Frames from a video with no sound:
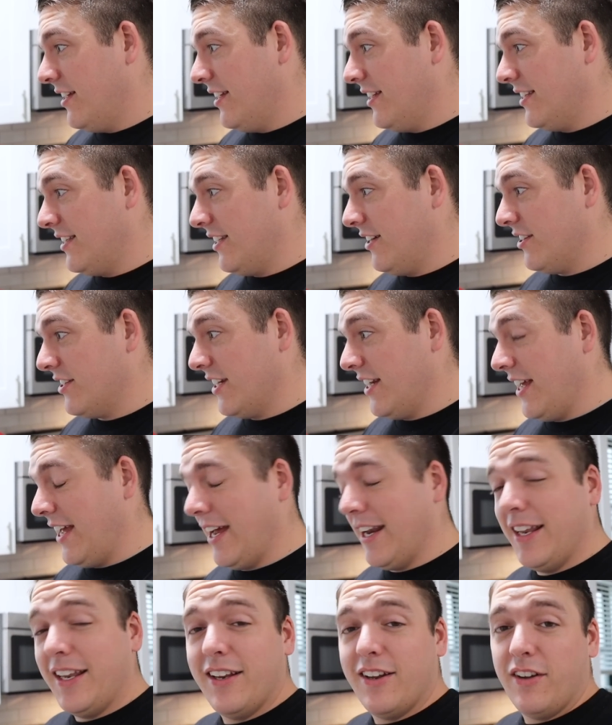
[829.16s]
edit. Sarah's
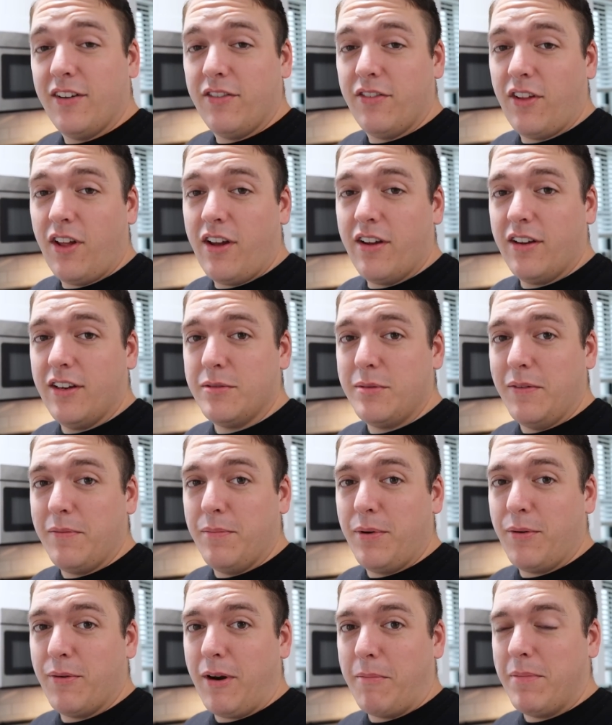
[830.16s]
gonna edit a vlog, because we
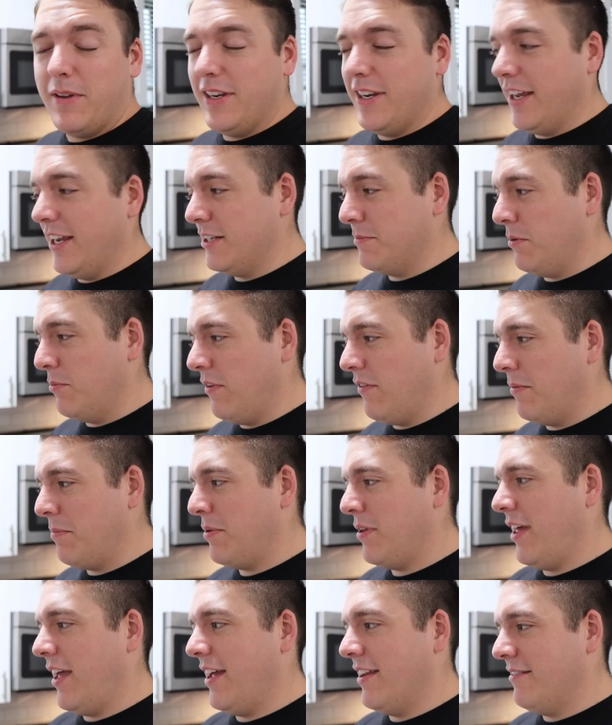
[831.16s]
haven't put one up in days, but we have
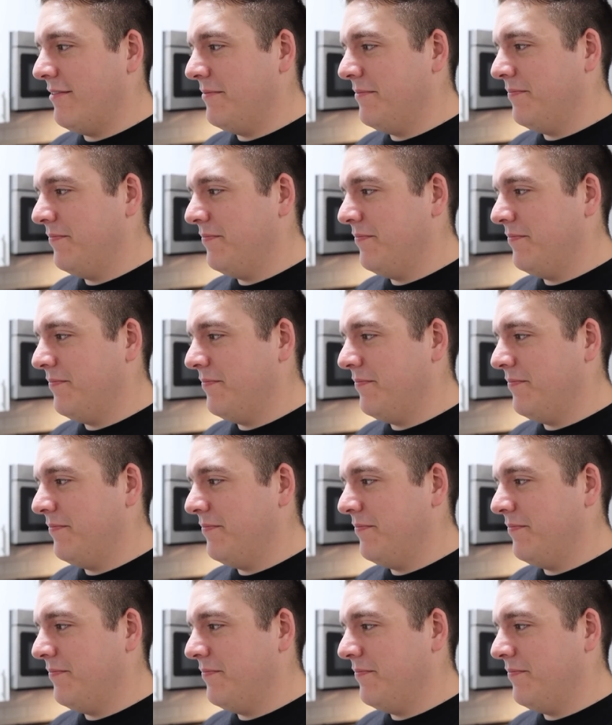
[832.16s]
a plan.